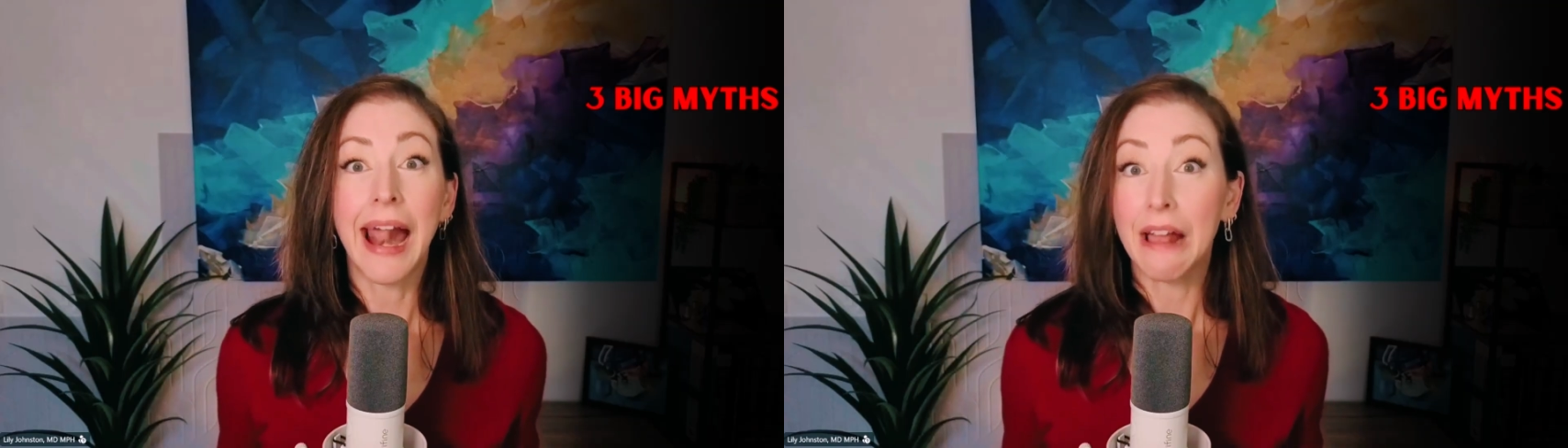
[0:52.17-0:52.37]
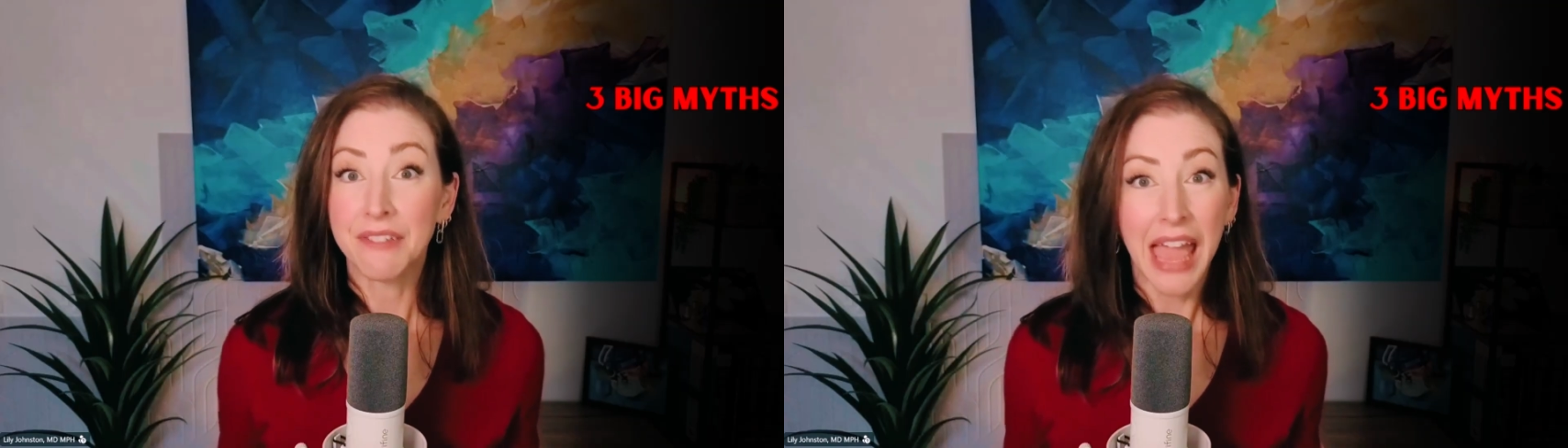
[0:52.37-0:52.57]

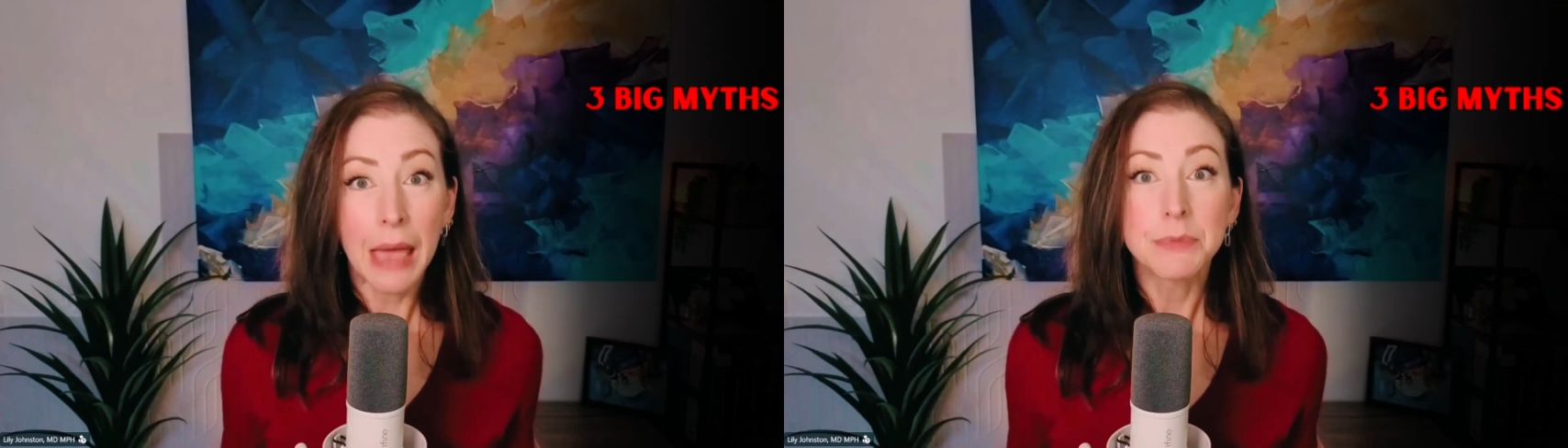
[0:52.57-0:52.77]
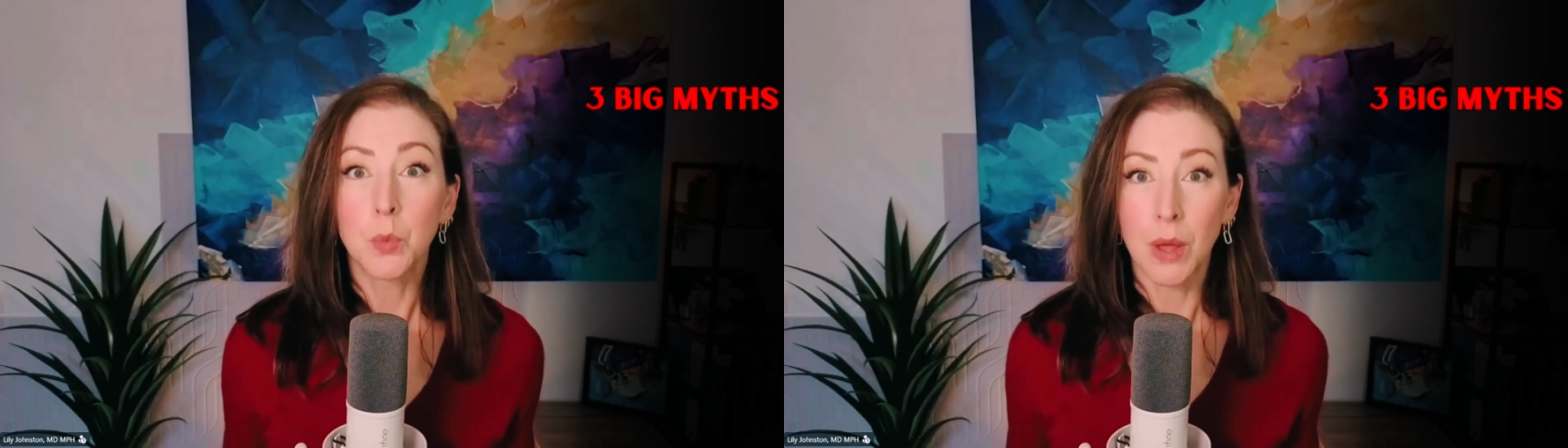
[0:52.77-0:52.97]
have
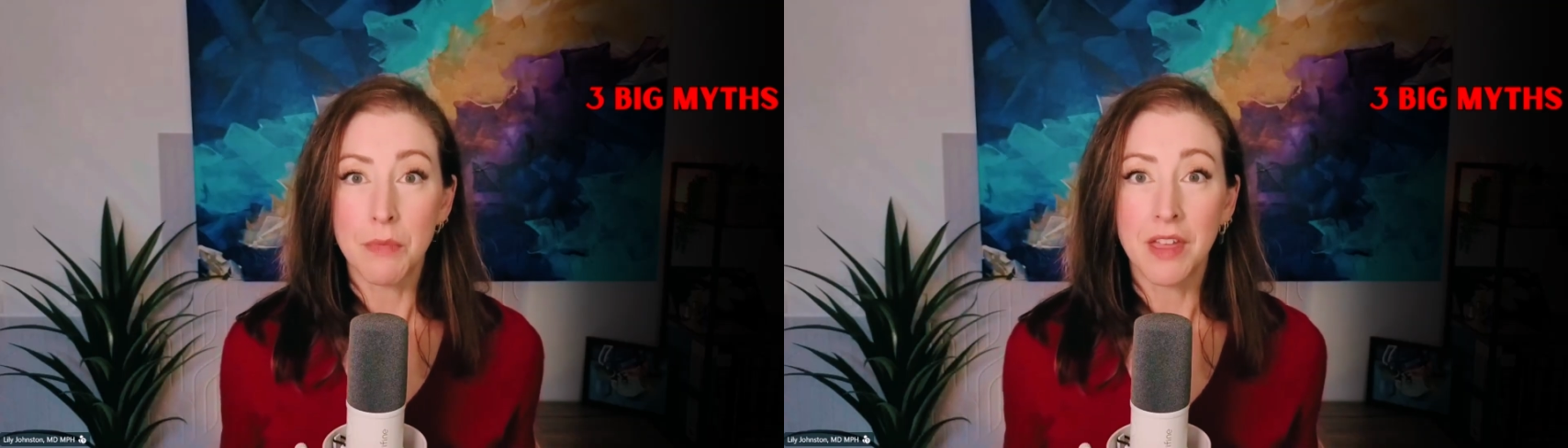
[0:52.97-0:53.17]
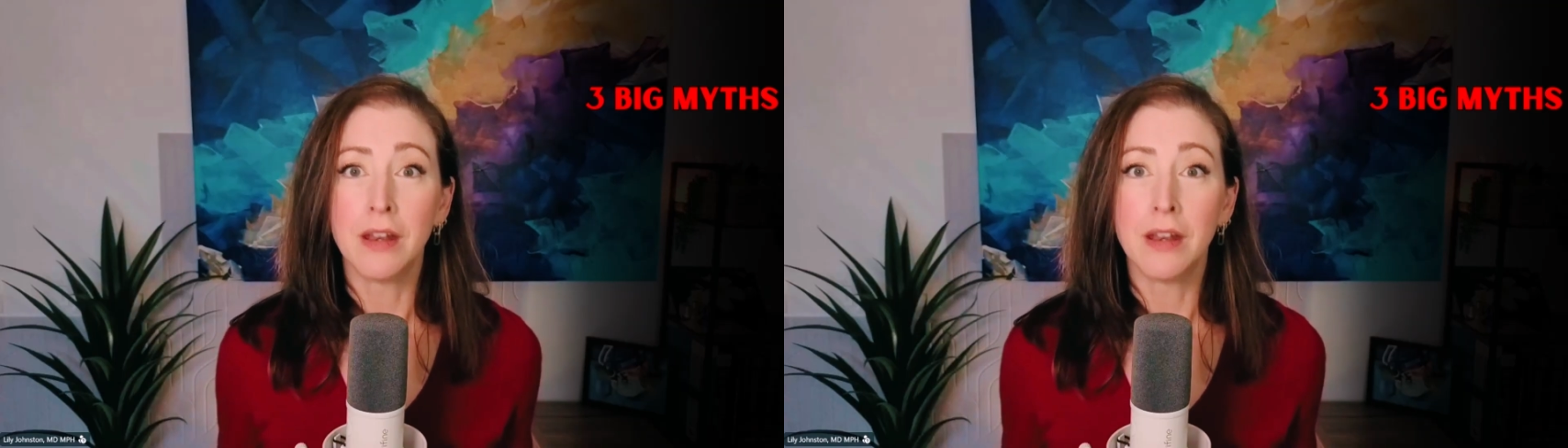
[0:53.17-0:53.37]
kept
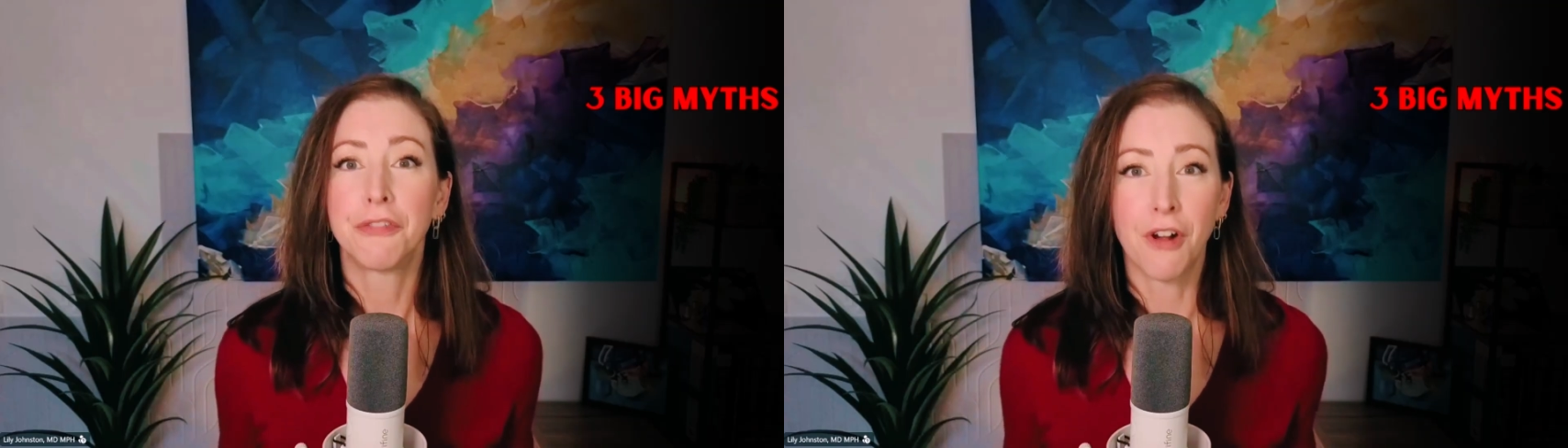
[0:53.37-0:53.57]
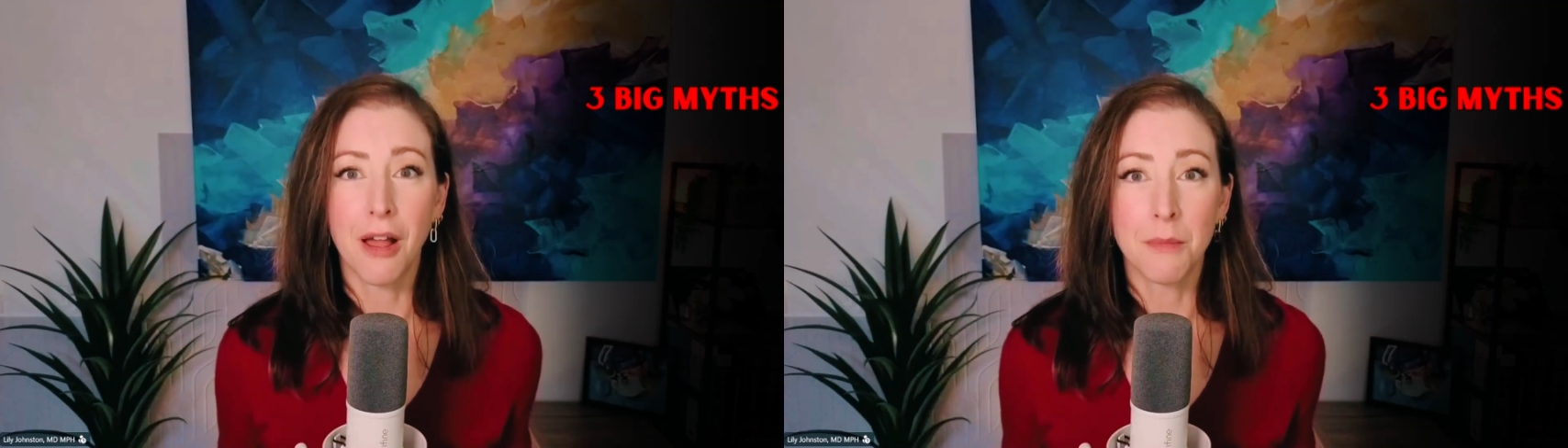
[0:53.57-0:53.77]
women
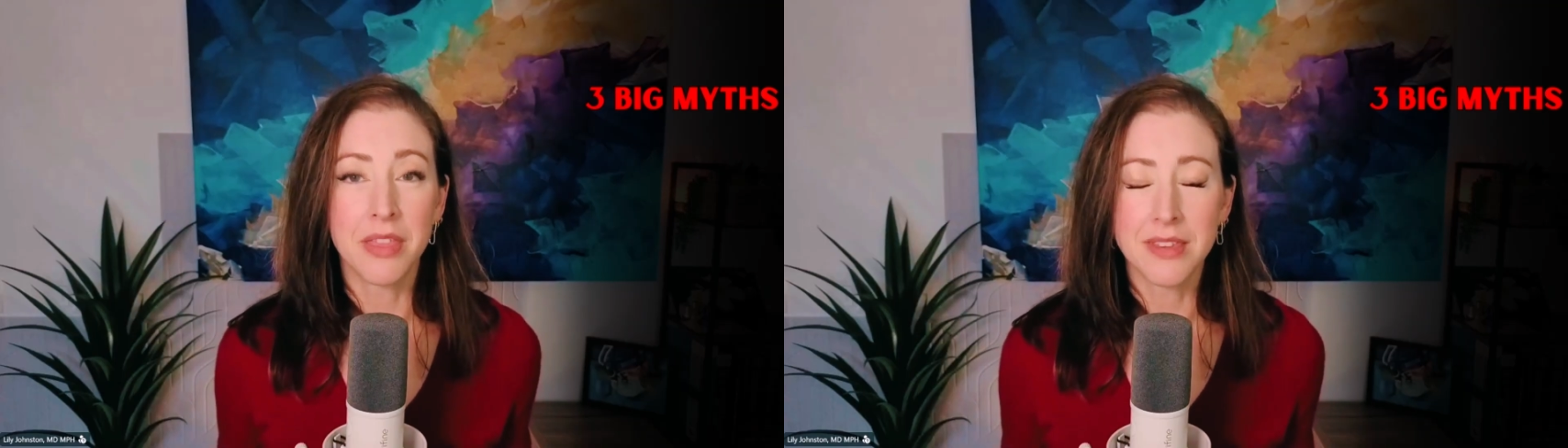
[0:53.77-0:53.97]
from